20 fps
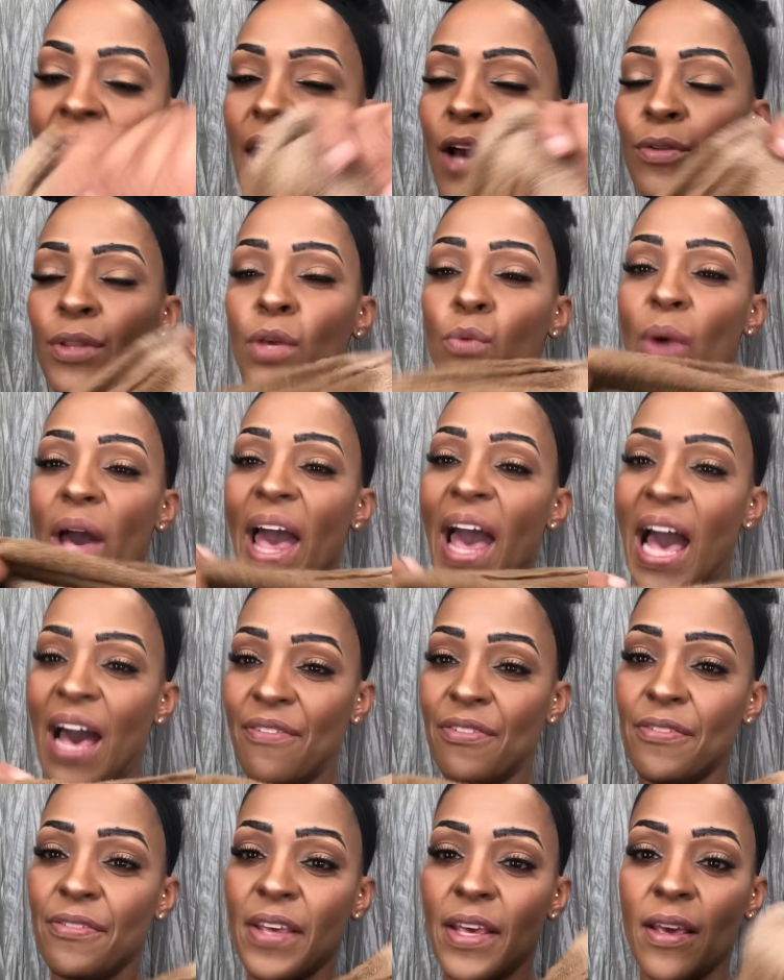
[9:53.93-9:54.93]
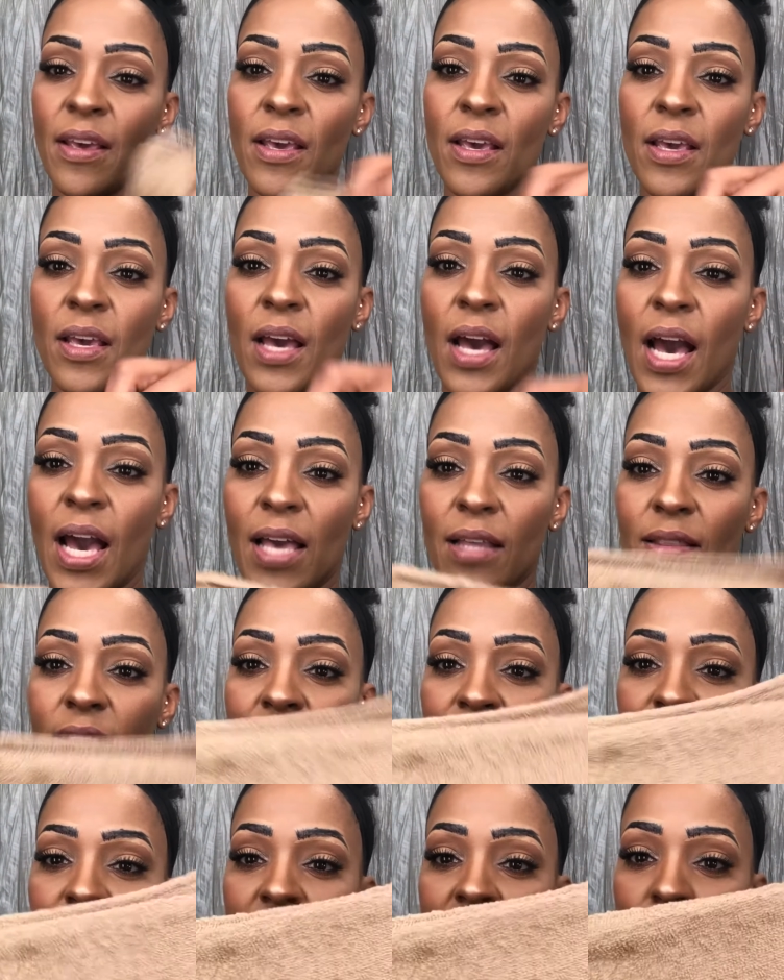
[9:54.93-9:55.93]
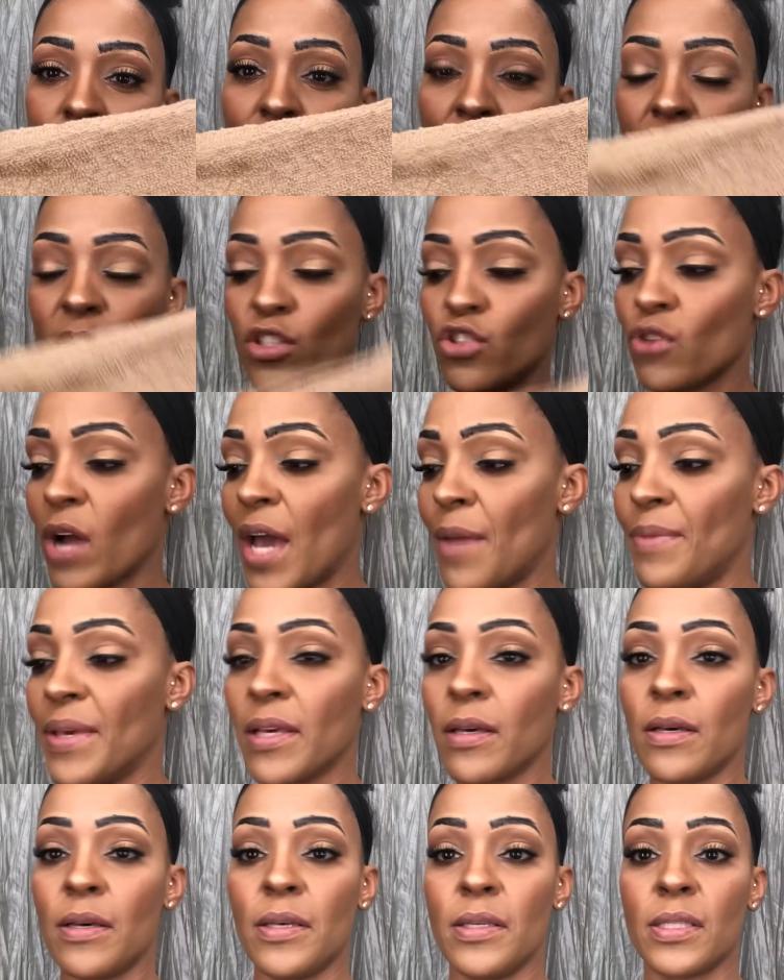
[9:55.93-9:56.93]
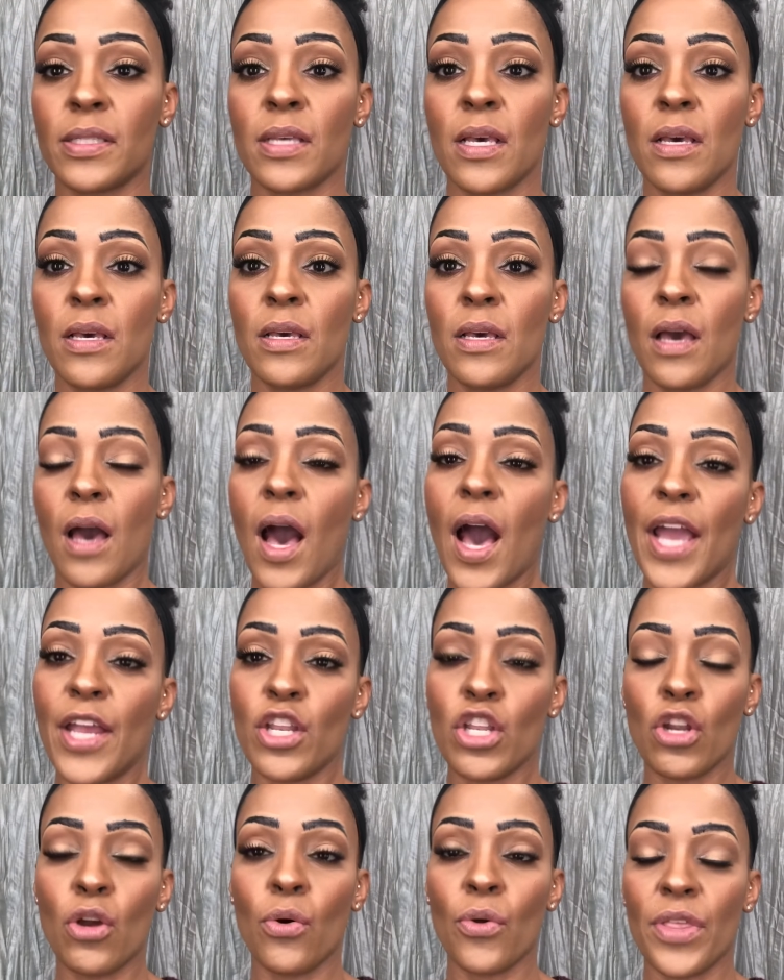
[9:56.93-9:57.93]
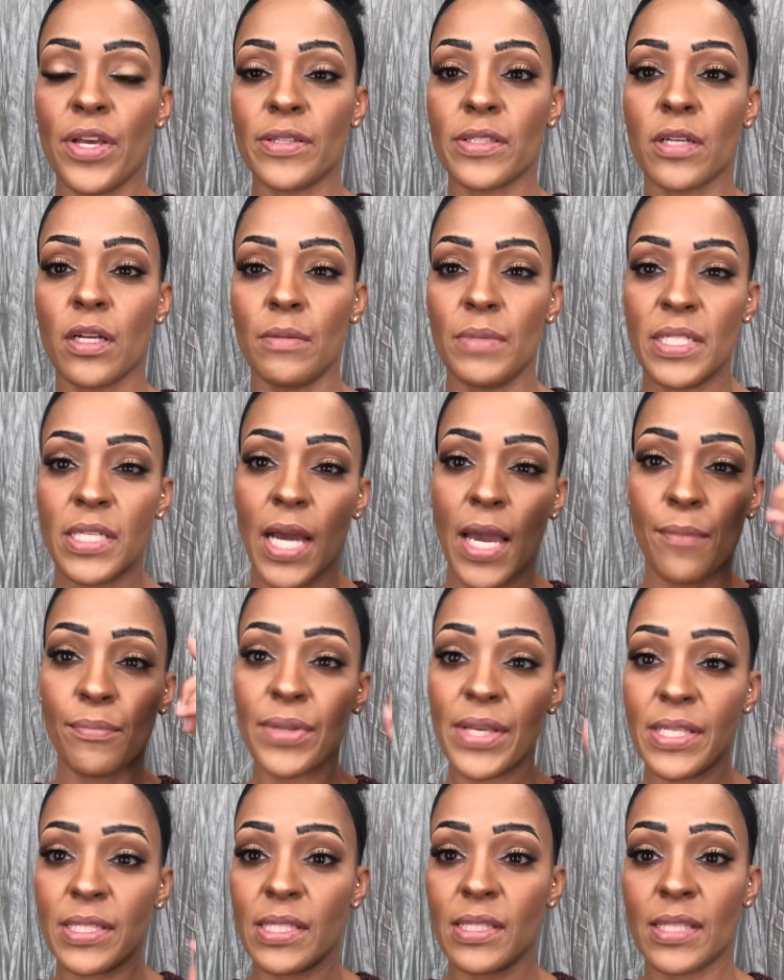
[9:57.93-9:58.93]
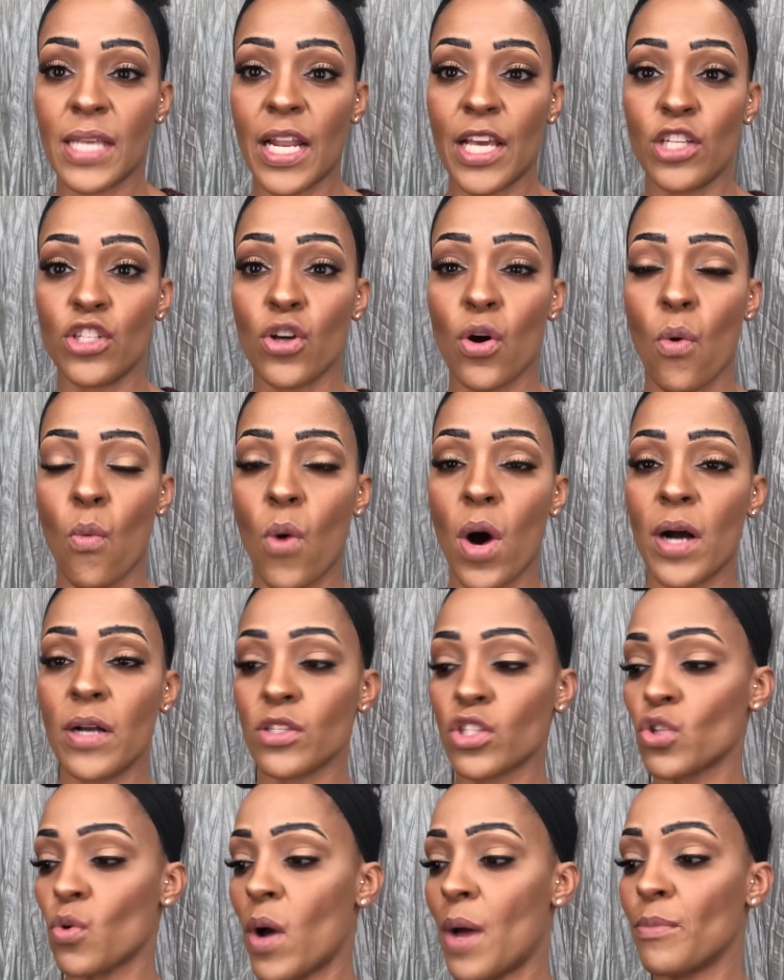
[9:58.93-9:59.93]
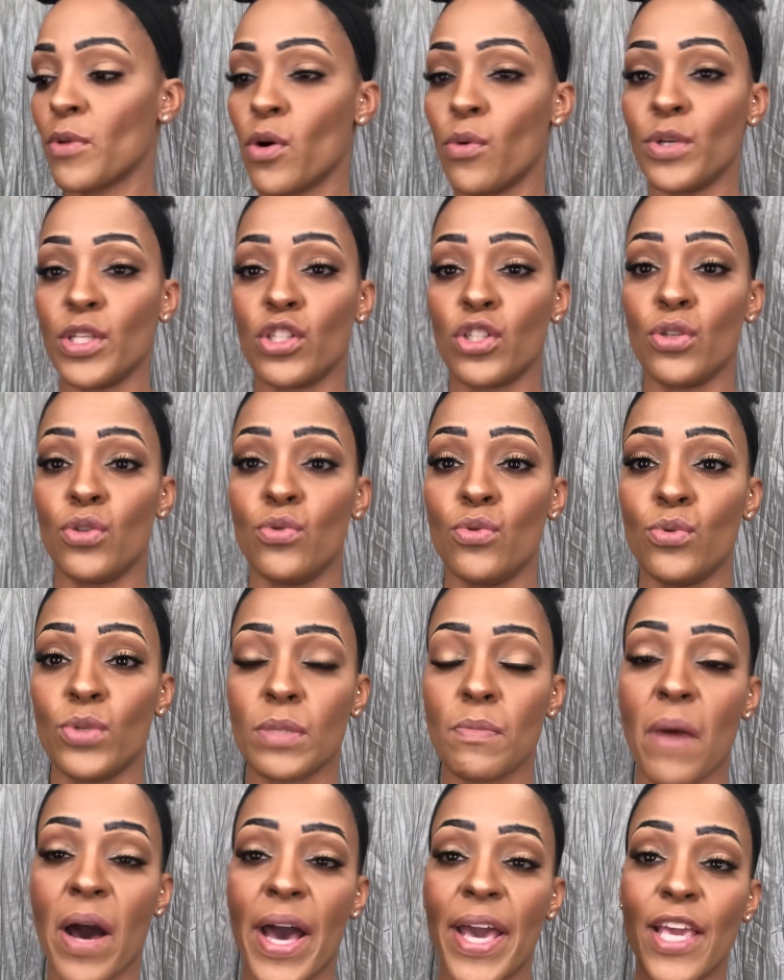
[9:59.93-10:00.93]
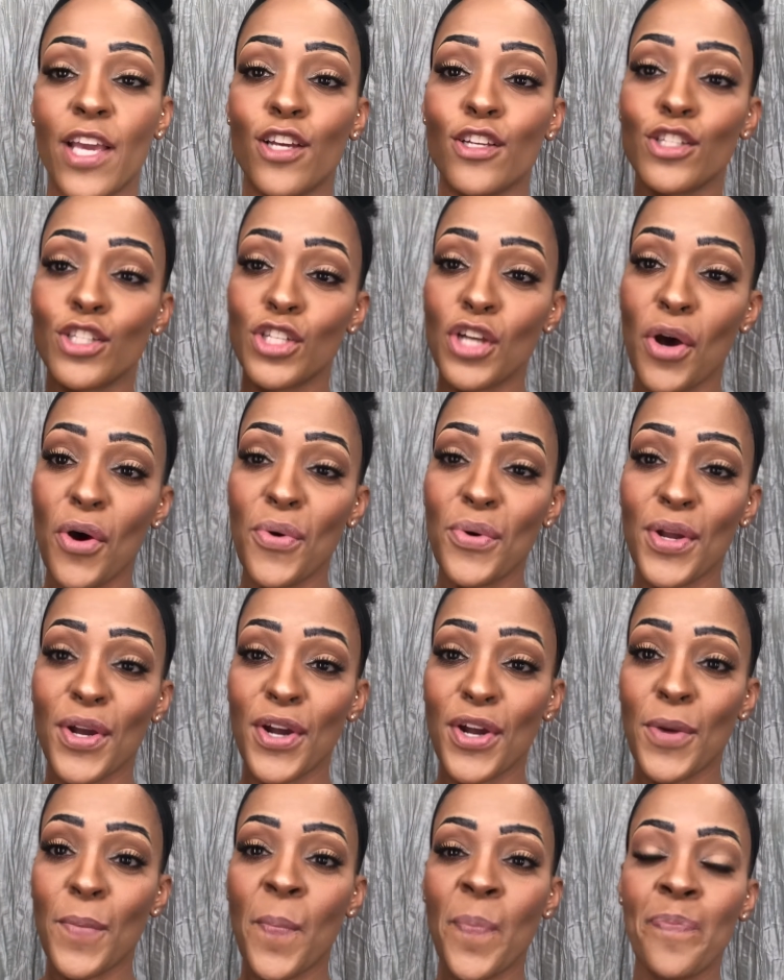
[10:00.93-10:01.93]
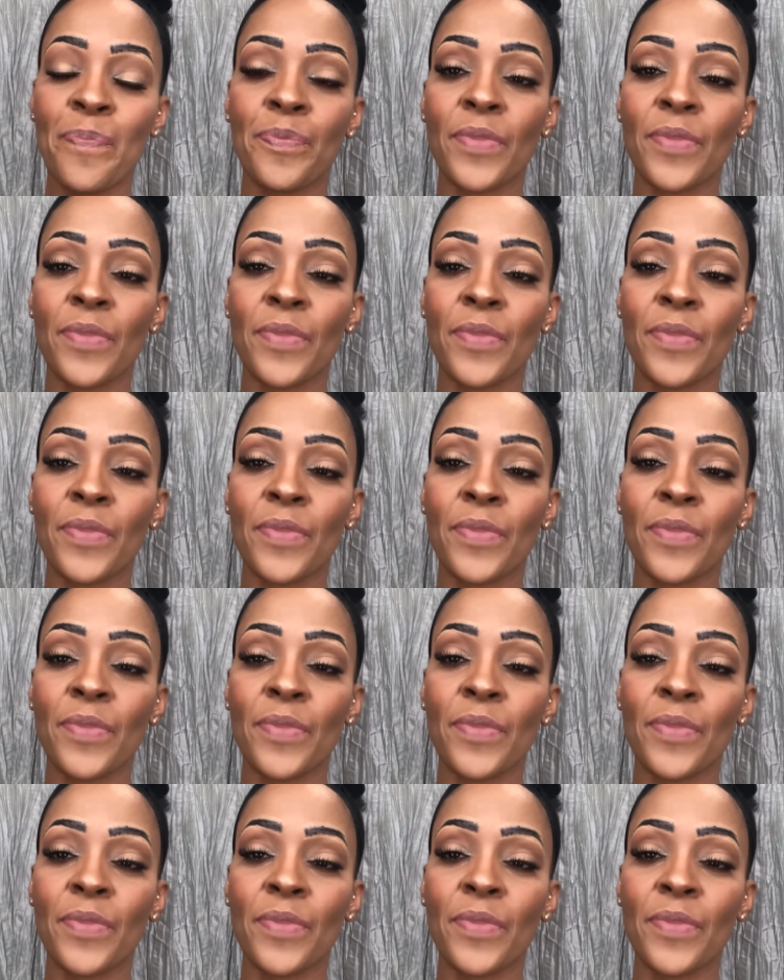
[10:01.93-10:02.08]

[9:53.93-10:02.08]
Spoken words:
I only wet half of it. I left this part dry because I know there's gonna be dye in places that I don't want, so I'm going to use my toner